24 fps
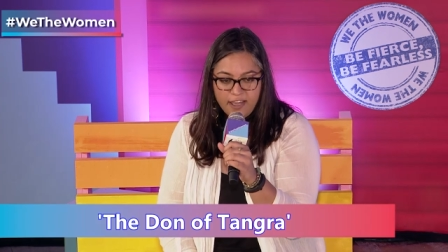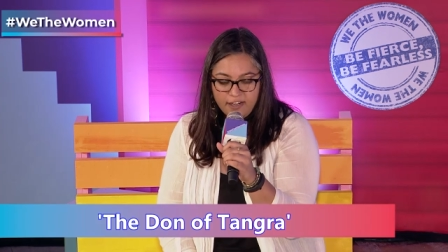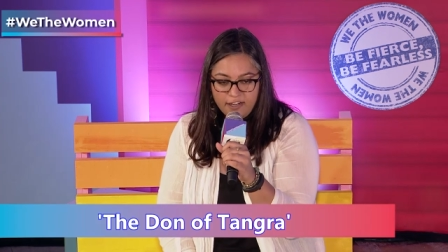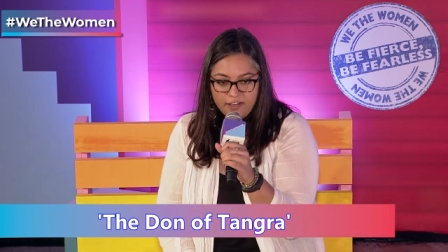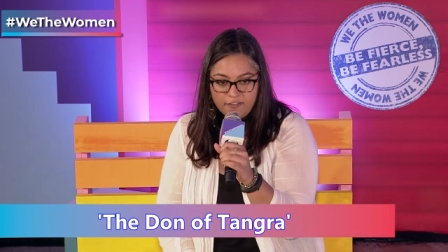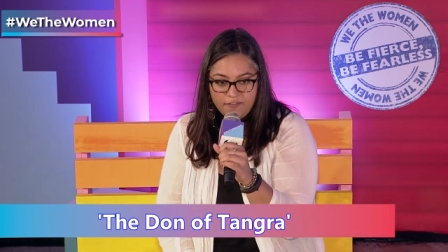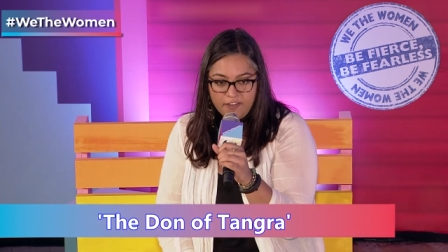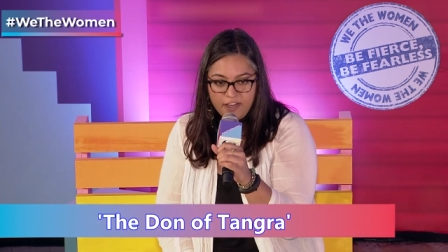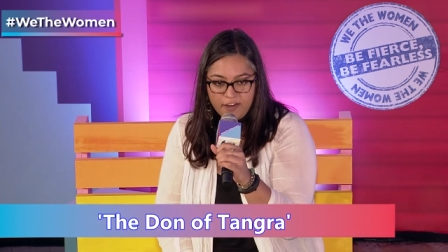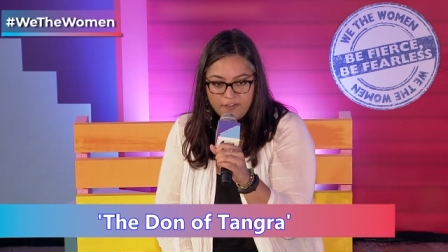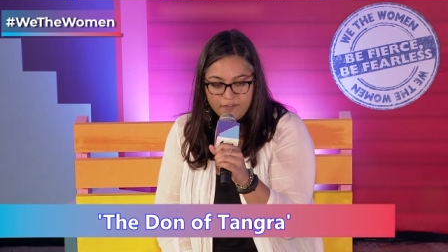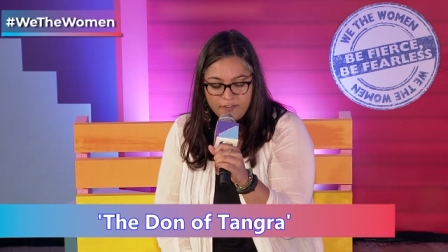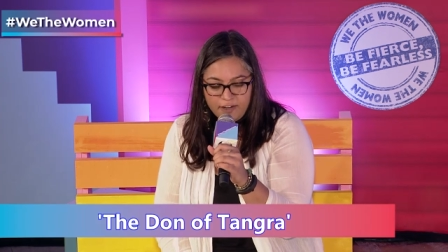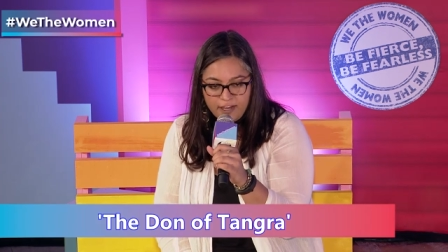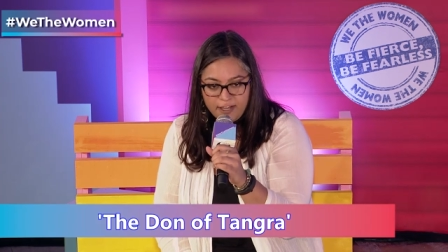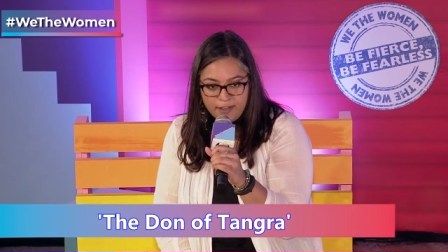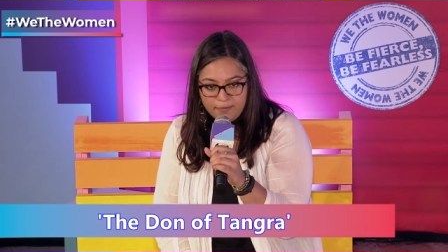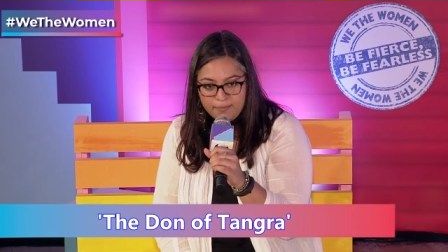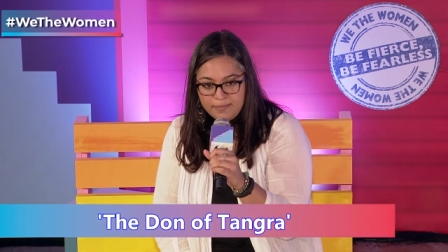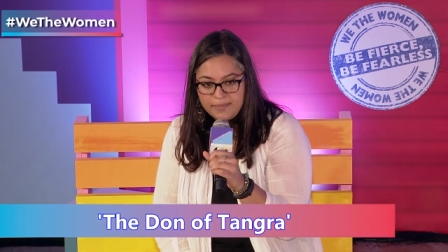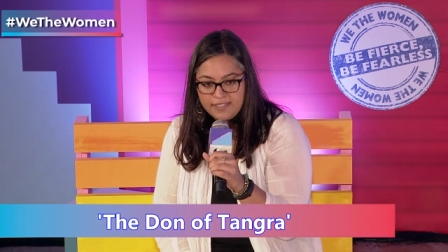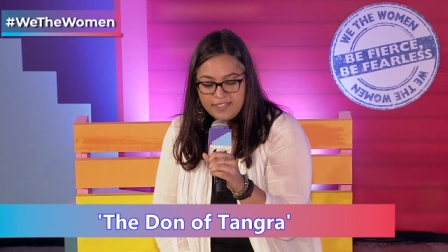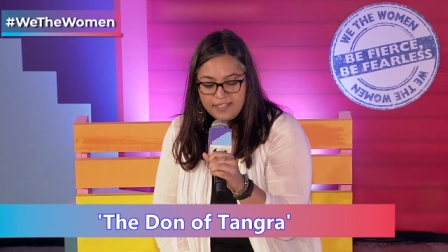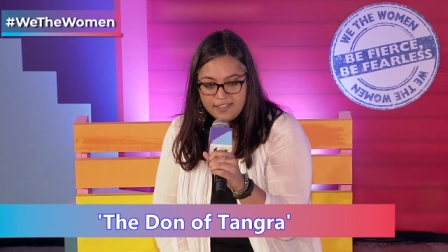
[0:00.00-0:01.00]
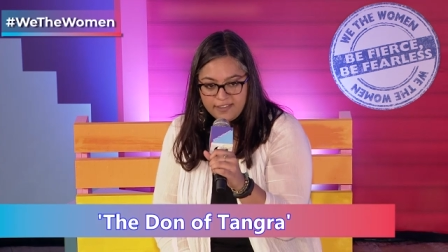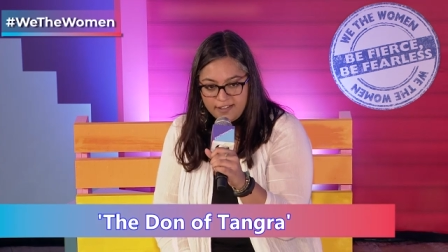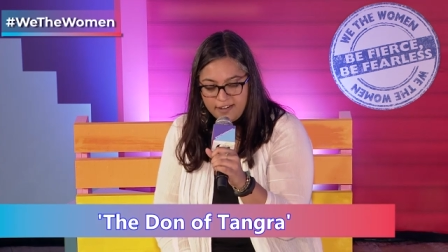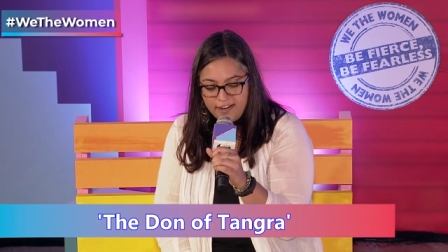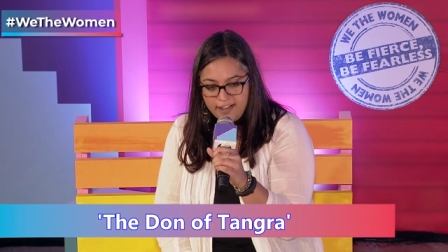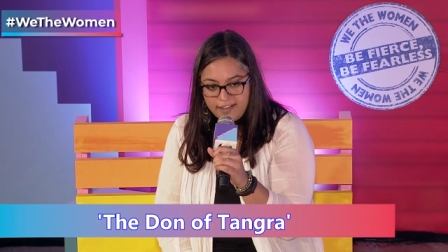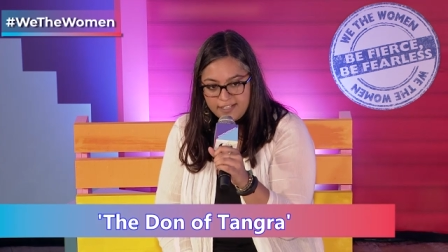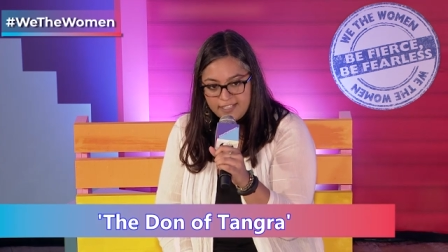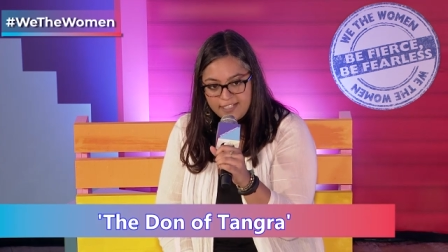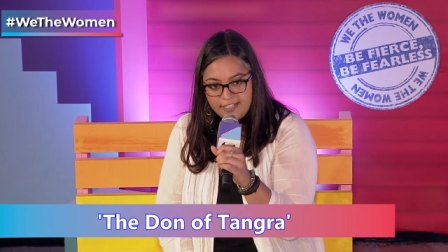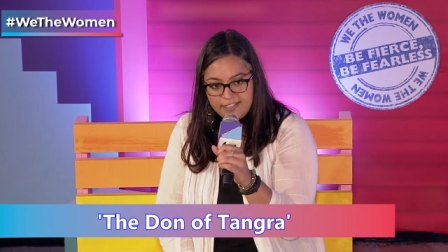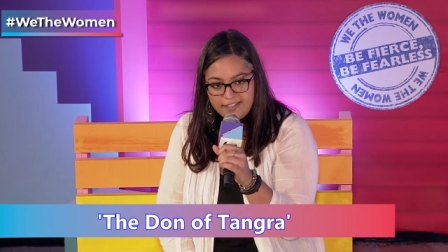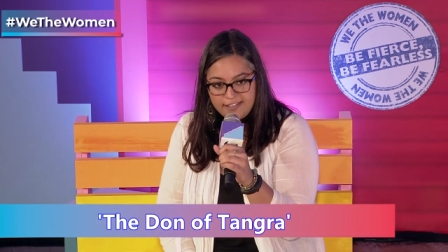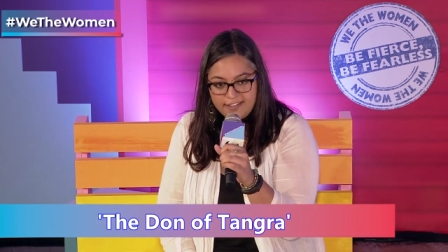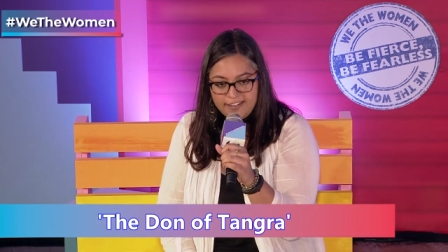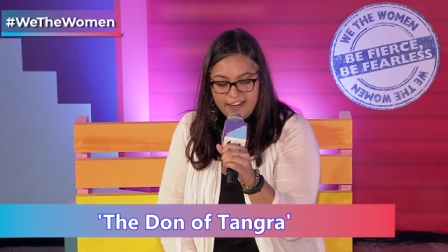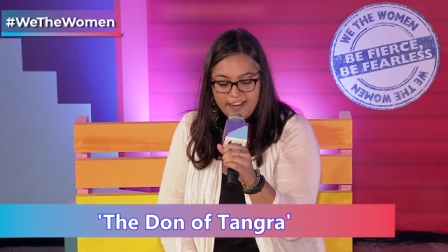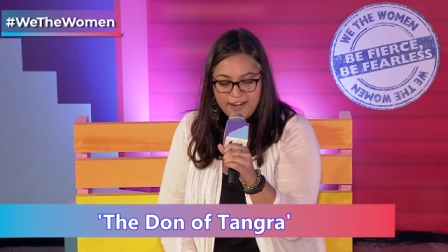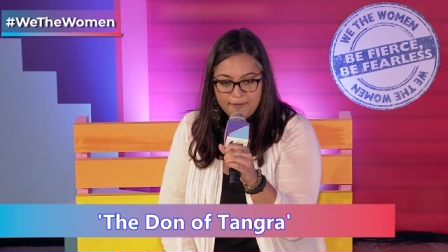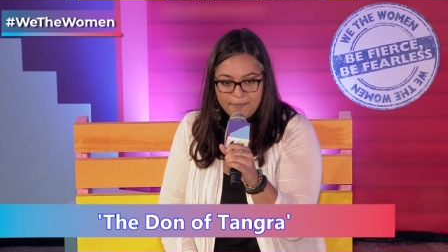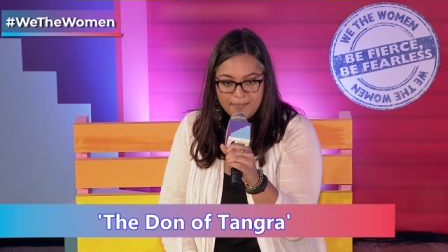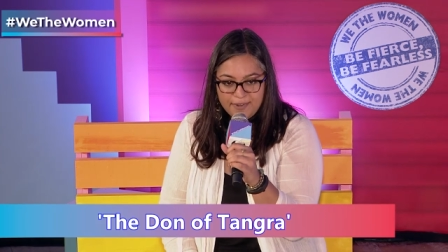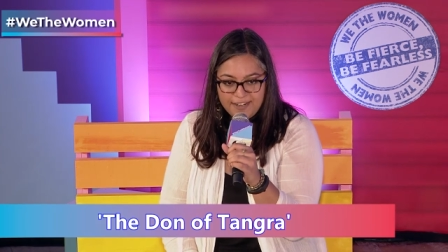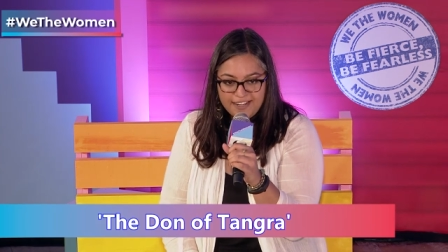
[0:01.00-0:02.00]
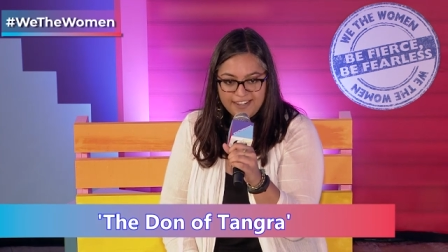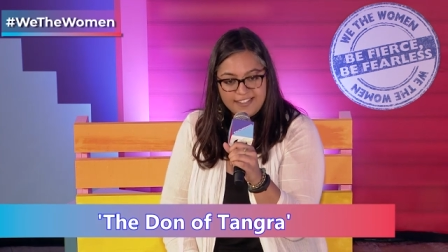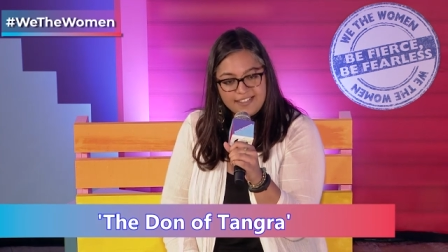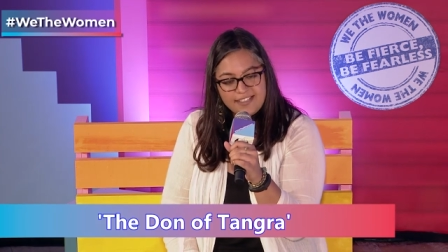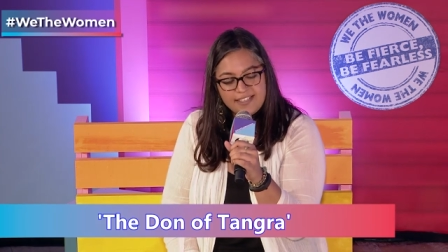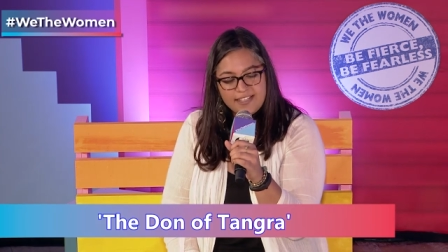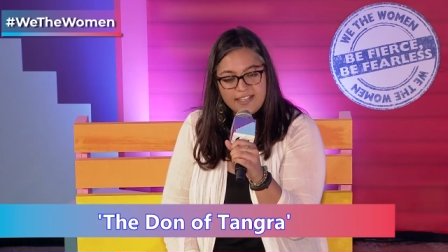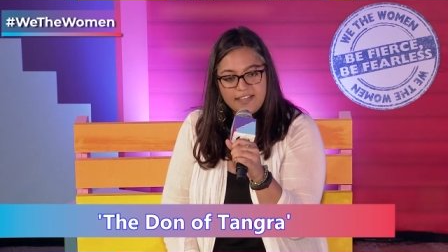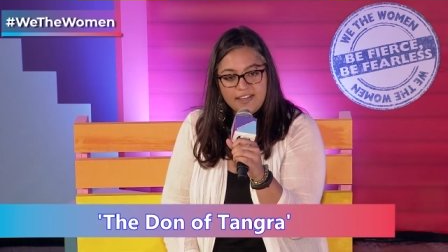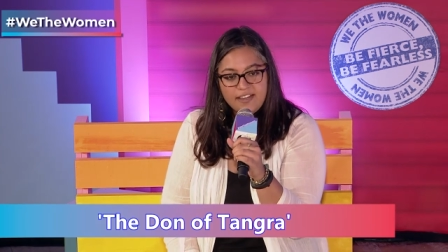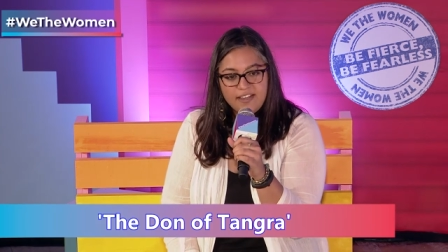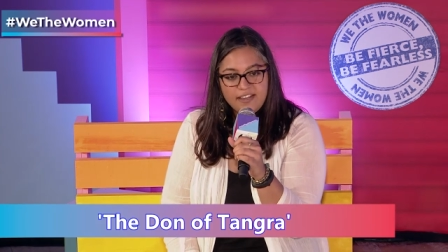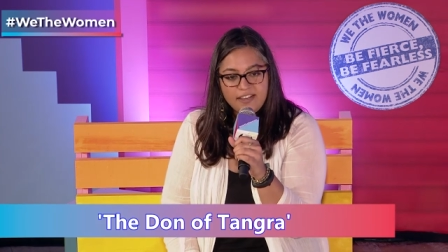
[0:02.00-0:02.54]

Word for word: eighty-five times in the last ten minutes.